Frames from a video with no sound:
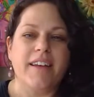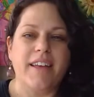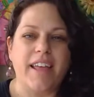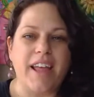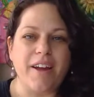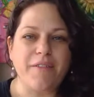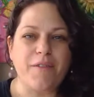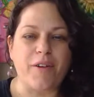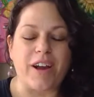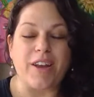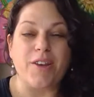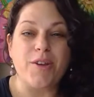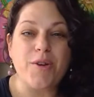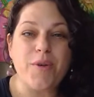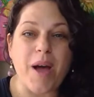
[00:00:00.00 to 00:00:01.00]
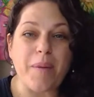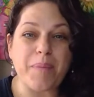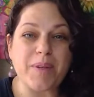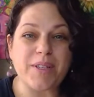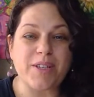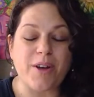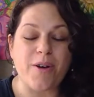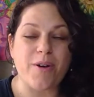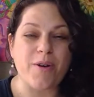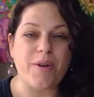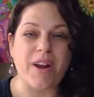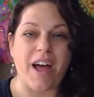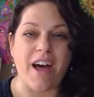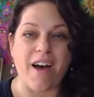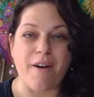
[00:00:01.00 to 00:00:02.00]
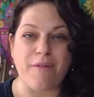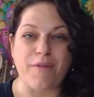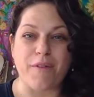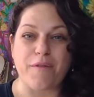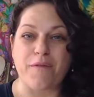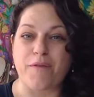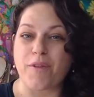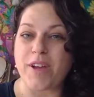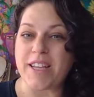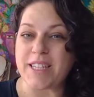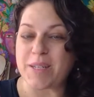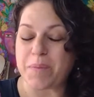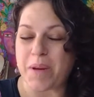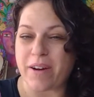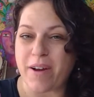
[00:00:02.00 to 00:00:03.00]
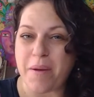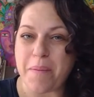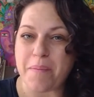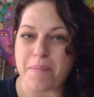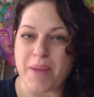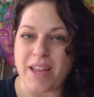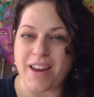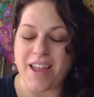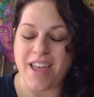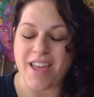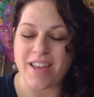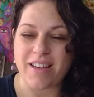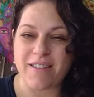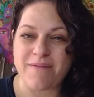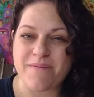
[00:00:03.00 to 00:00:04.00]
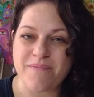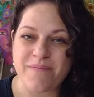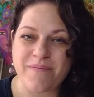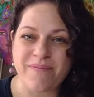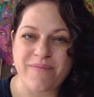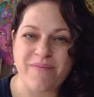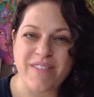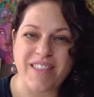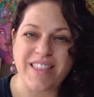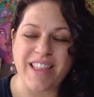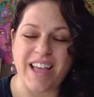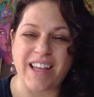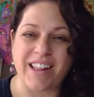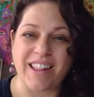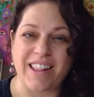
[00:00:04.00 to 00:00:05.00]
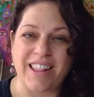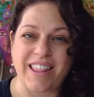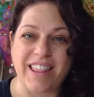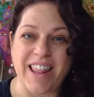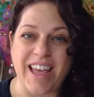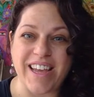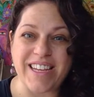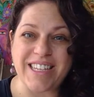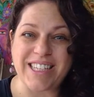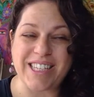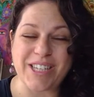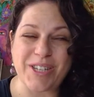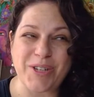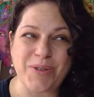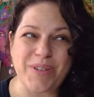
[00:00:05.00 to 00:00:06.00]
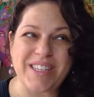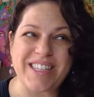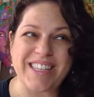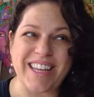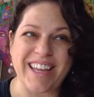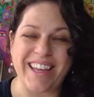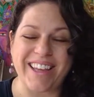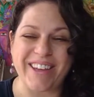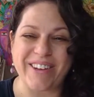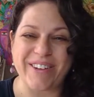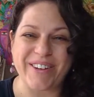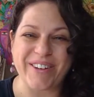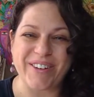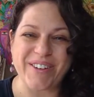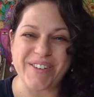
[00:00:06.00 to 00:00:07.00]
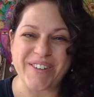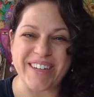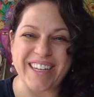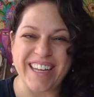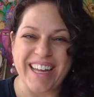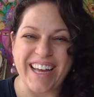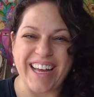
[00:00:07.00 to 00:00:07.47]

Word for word: here for a new episode of Free Spirit Beading. Now, nice to see you.